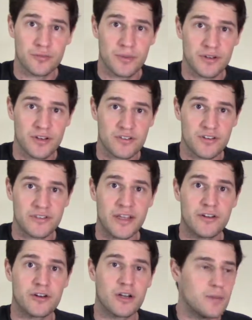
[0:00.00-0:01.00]
positions and
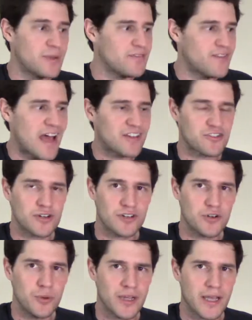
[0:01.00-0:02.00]
you're going to be faster at
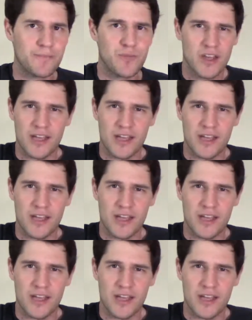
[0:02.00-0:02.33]
doing it.